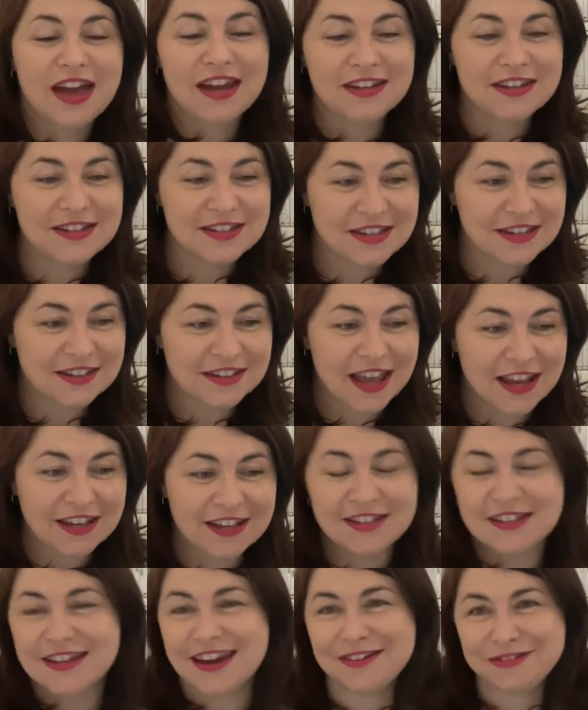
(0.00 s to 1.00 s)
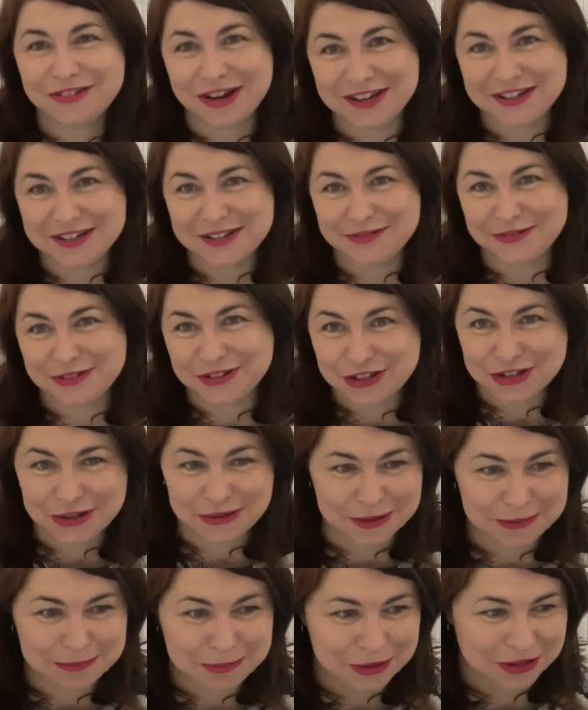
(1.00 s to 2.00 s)
That is that is our reason for
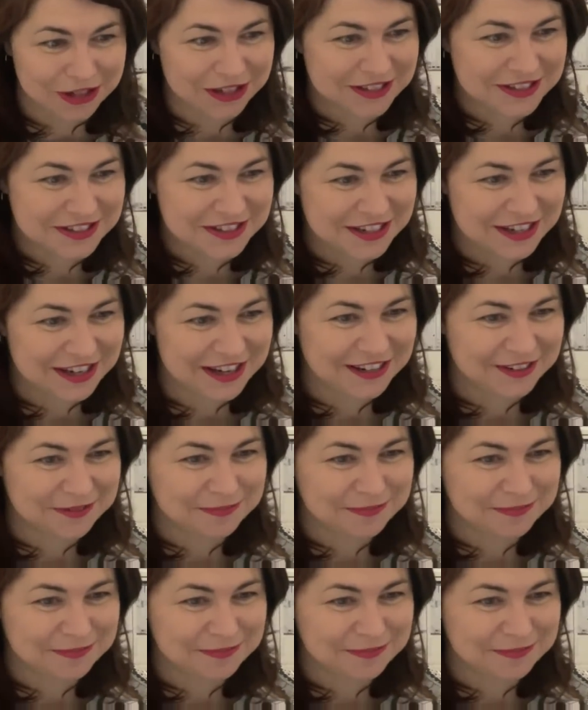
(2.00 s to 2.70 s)
showing products today.